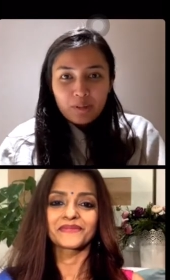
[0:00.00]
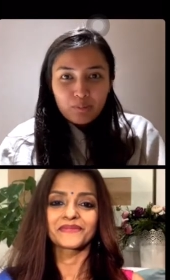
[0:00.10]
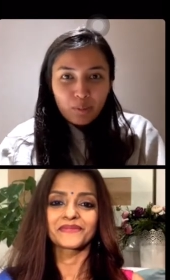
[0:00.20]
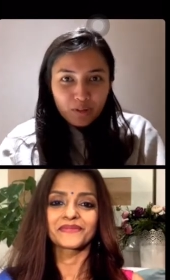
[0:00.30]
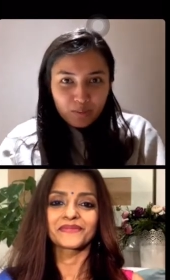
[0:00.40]

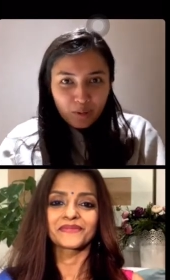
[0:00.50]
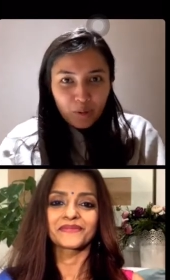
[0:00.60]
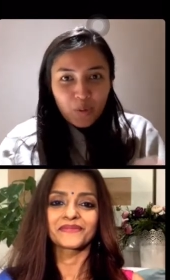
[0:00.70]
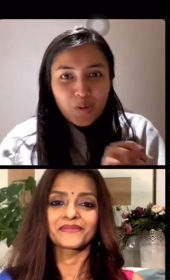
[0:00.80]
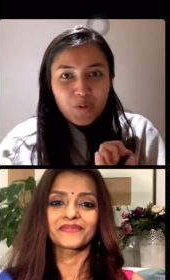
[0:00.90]
Speaker 1: box below
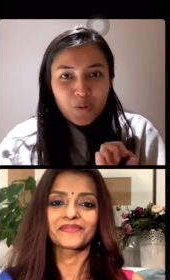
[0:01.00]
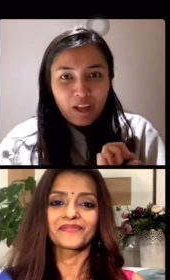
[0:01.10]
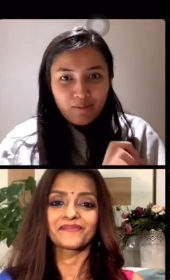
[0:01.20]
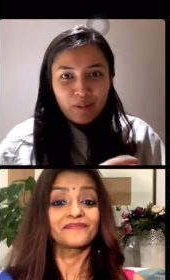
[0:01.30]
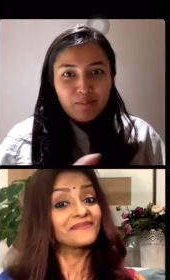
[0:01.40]
so that
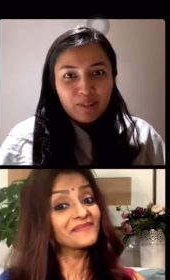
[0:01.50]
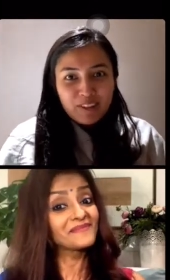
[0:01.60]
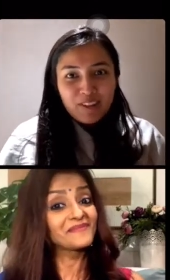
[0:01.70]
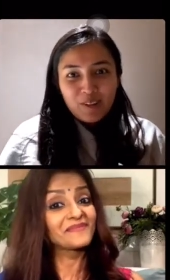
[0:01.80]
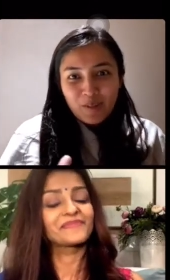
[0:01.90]
people, you
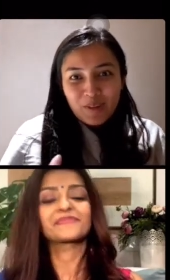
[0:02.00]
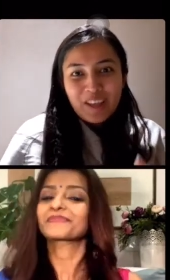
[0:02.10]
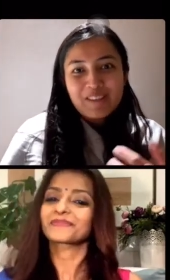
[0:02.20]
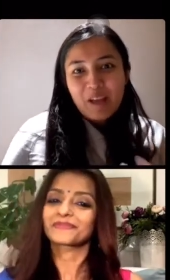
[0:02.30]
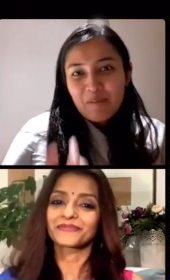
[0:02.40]
know, can
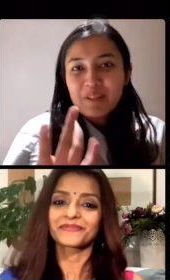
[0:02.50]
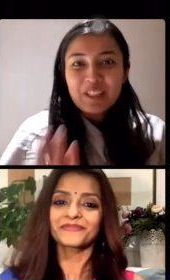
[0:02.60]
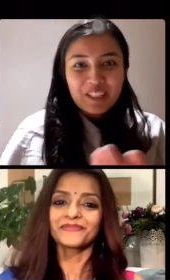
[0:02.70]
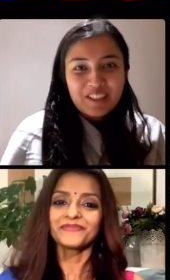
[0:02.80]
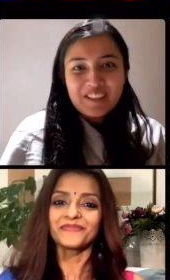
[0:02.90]

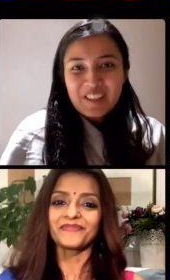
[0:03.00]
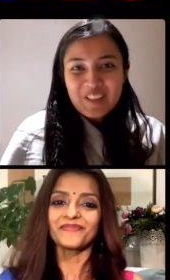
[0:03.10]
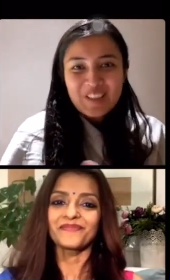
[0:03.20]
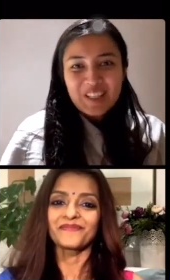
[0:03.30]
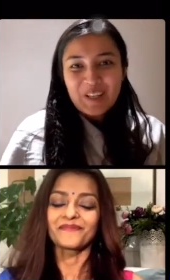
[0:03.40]
Speaker 2: simultaneously
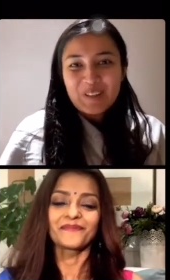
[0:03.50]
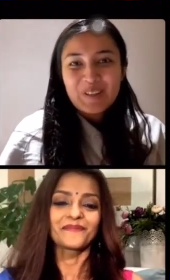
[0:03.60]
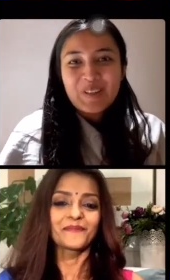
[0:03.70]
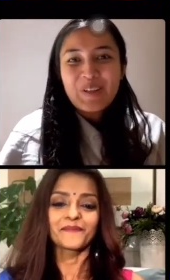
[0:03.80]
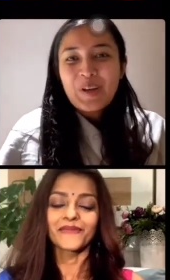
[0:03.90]
see it.
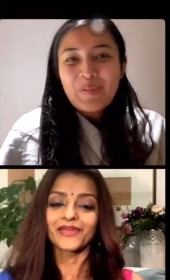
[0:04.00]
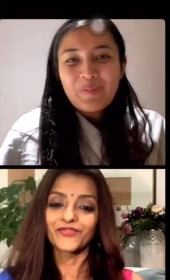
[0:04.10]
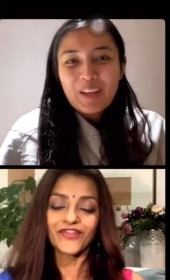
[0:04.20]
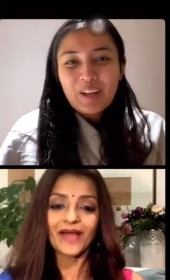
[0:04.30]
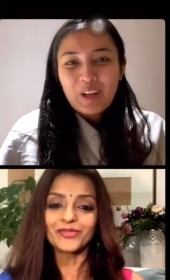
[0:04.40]

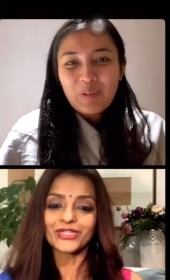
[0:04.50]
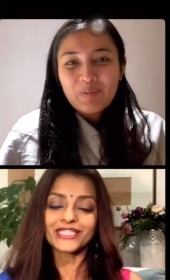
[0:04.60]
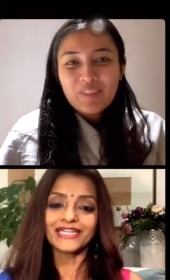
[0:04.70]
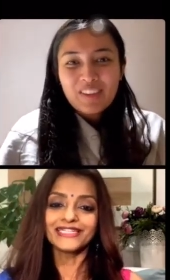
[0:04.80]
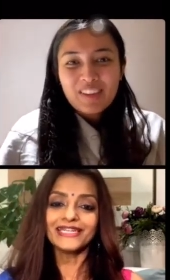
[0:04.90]
Fabulous
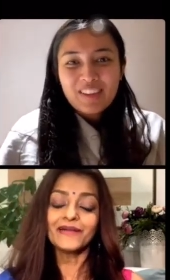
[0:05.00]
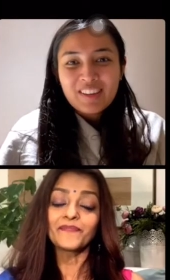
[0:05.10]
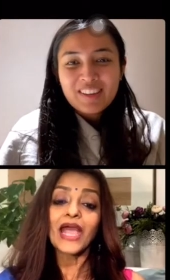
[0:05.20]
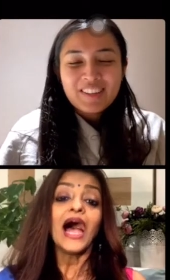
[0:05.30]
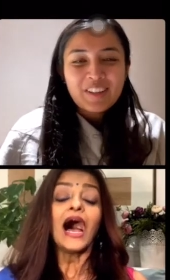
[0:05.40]
idea.
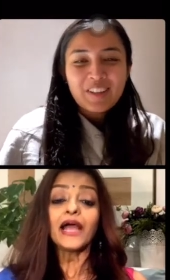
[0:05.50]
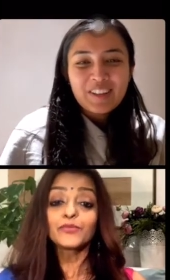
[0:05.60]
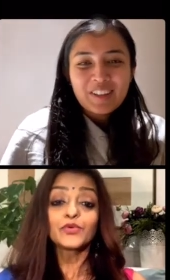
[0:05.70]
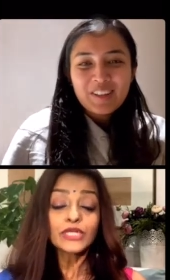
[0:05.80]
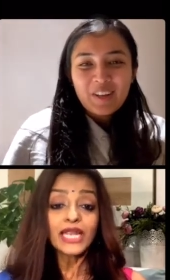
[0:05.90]
I would
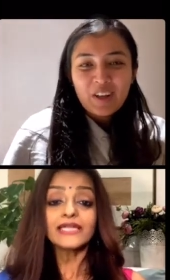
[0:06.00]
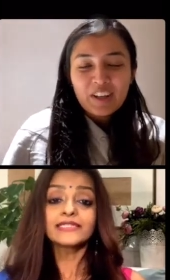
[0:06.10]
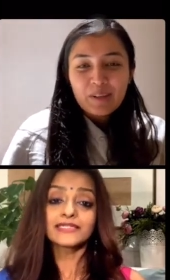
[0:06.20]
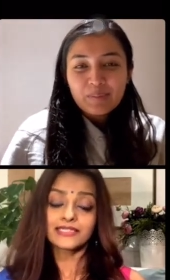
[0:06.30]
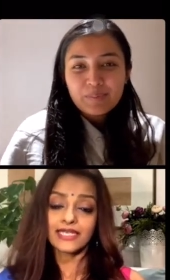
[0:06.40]
like to
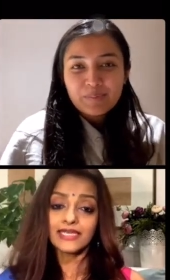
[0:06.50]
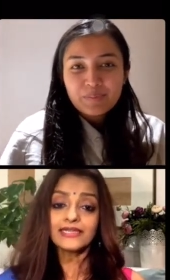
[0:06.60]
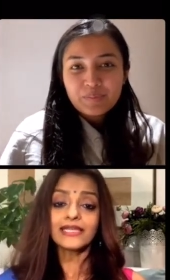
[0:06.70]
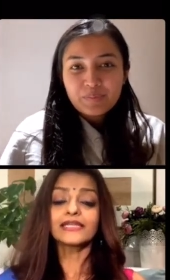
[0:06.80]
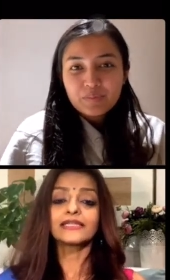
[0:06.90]
say
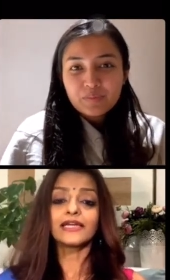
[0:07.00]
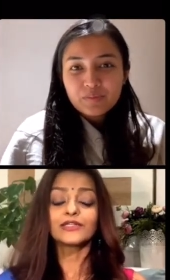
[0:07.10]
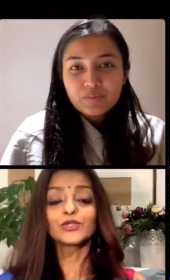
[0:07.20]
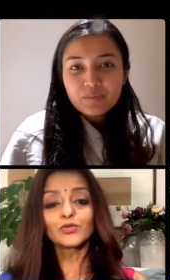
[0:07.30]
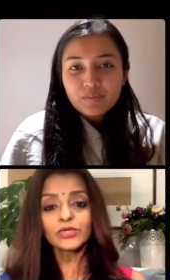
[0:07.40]
that
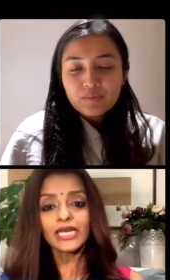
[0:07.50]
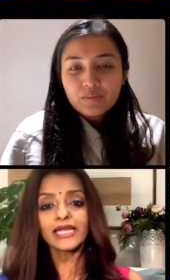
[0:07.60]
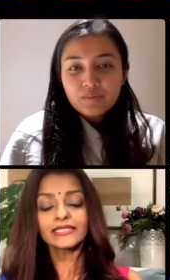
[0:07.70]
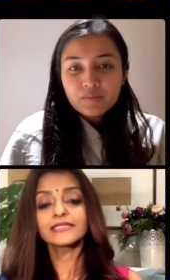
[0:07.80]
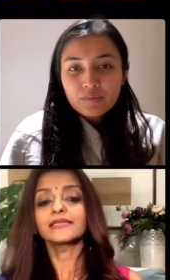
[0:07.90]
don't let